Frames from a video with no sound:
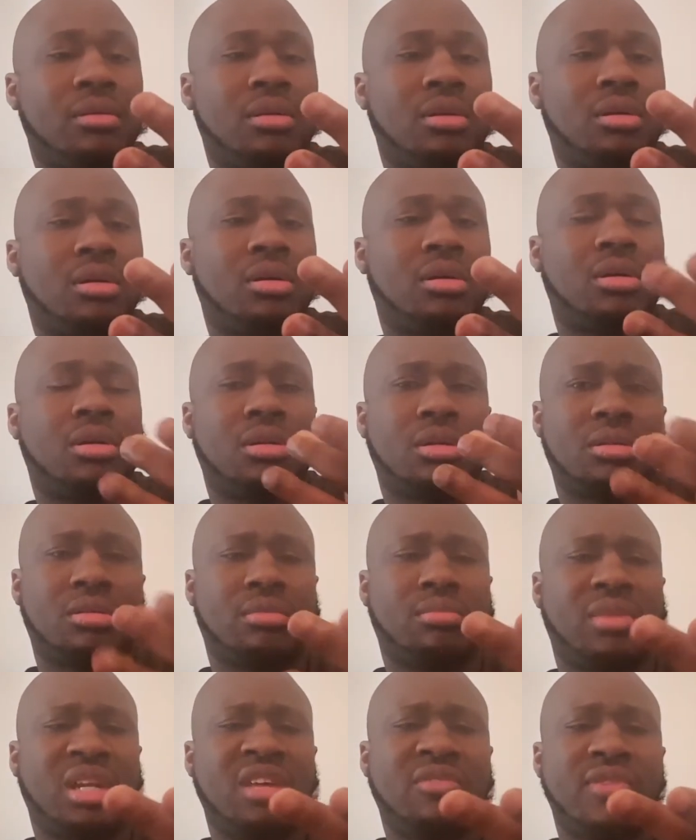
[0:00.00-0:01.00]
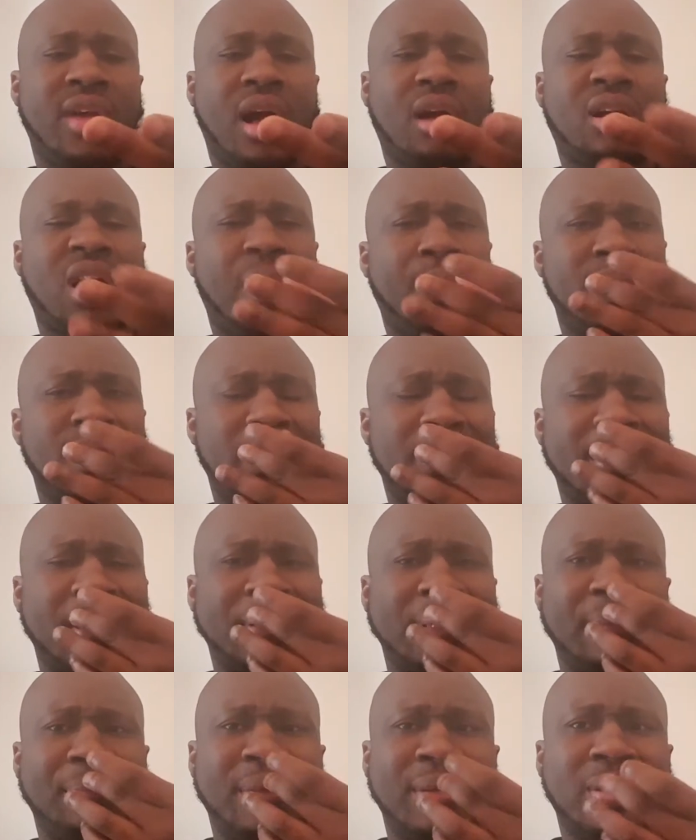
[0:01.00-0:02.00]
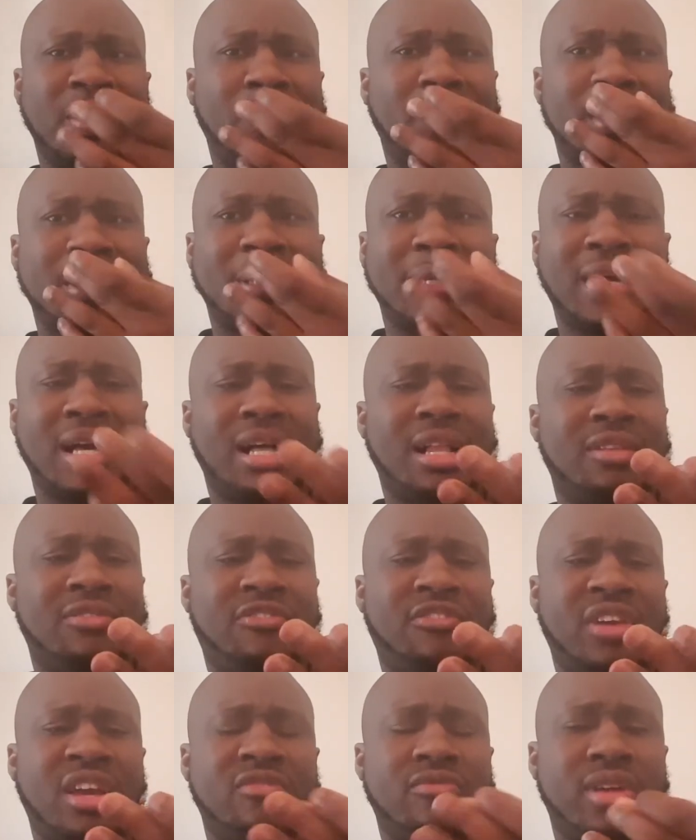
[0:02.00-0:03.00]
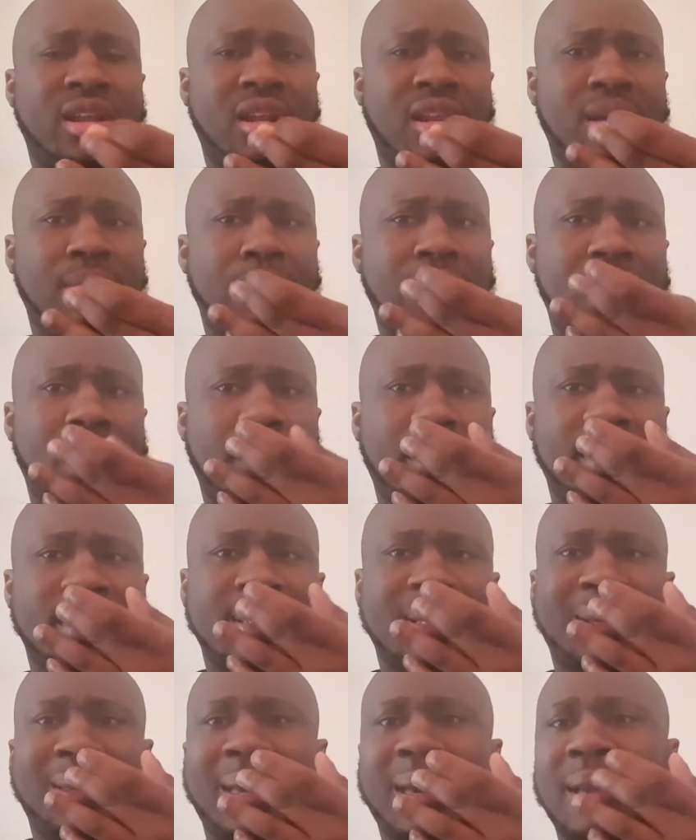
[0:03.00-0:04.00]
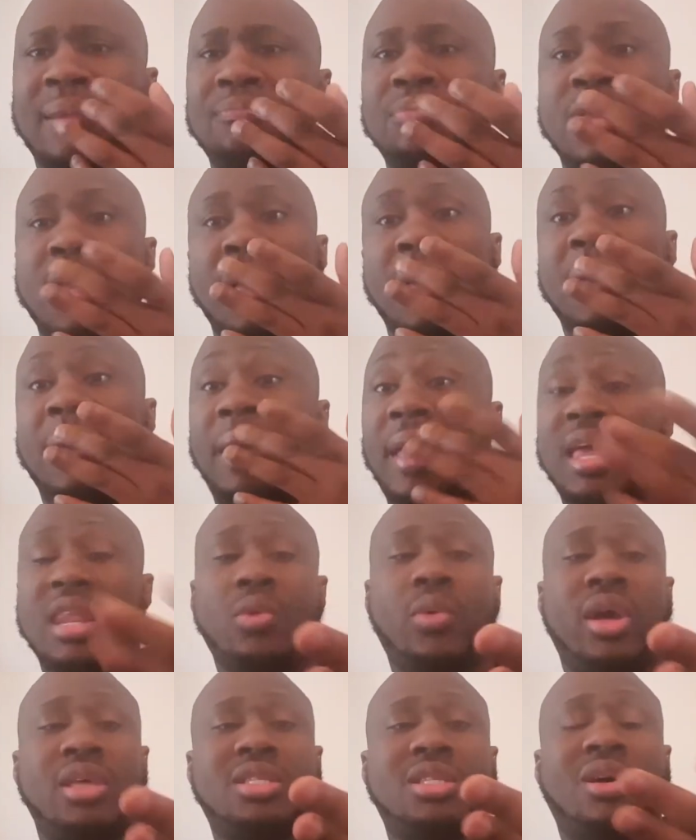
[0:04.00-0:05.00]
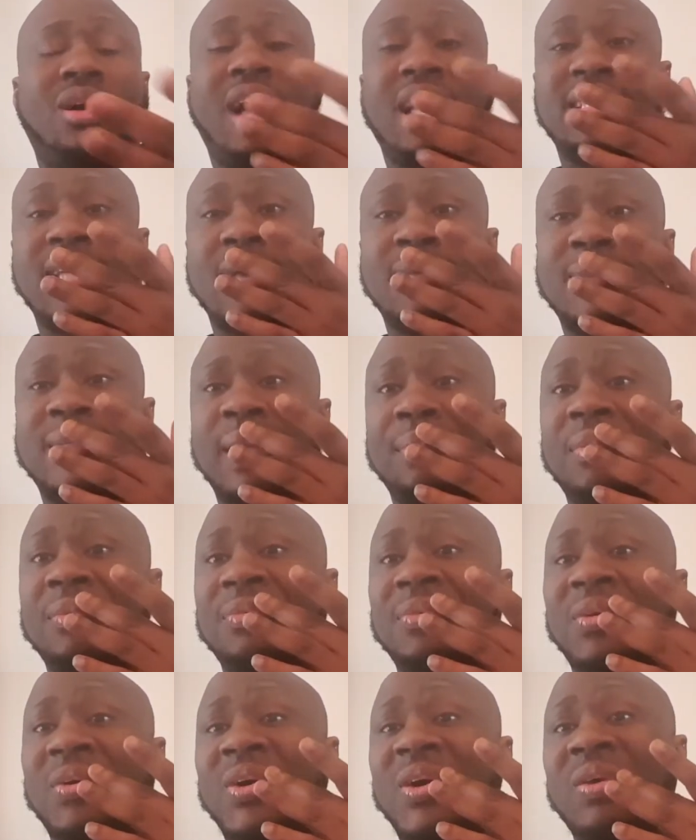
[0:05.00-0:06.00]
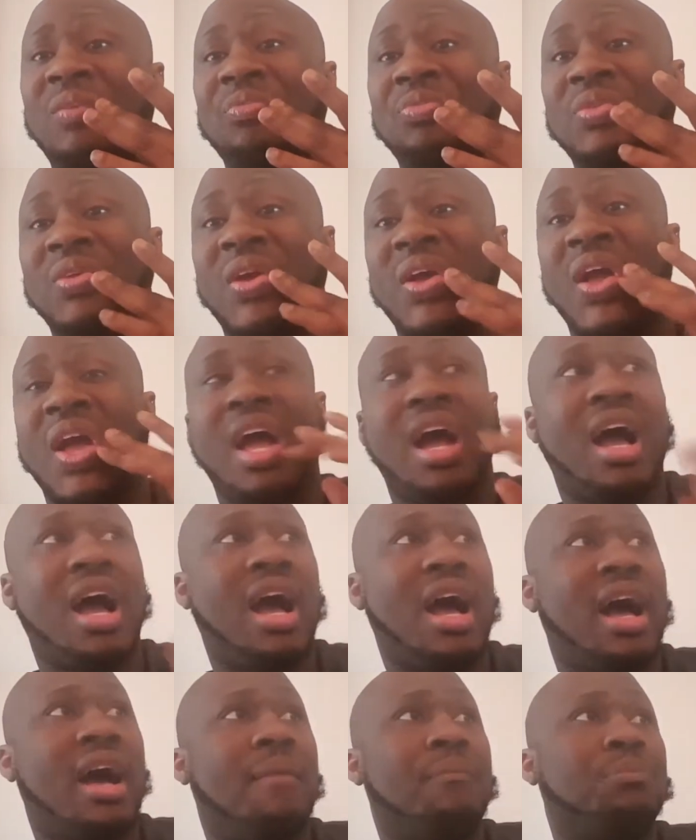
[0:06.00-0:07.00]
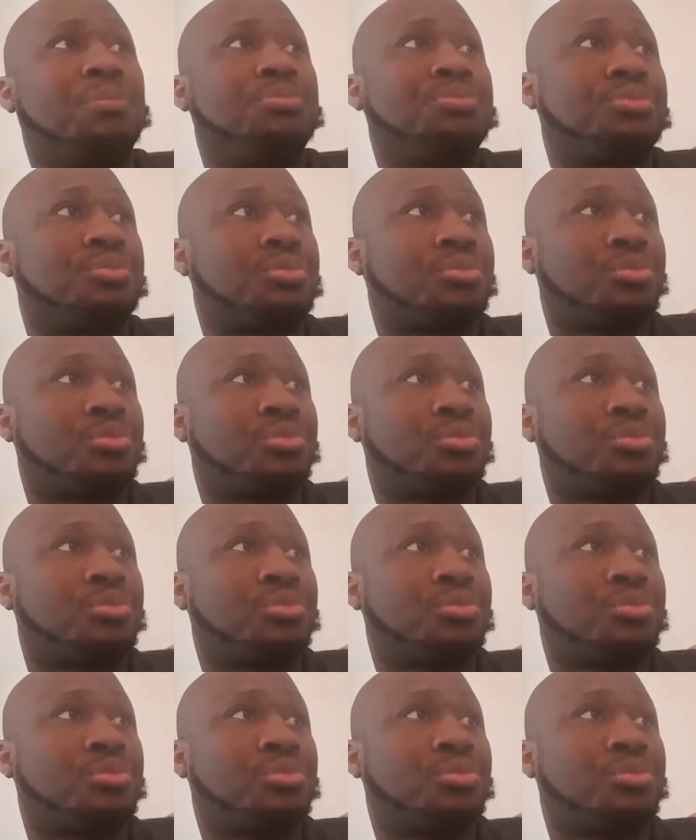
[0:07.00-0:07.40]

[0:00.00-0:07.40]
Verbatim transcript: oh, leave y'all comments in the section. Let me know what y'all favorite lip balm is. Okay. Anyway, so as I was saying before, um,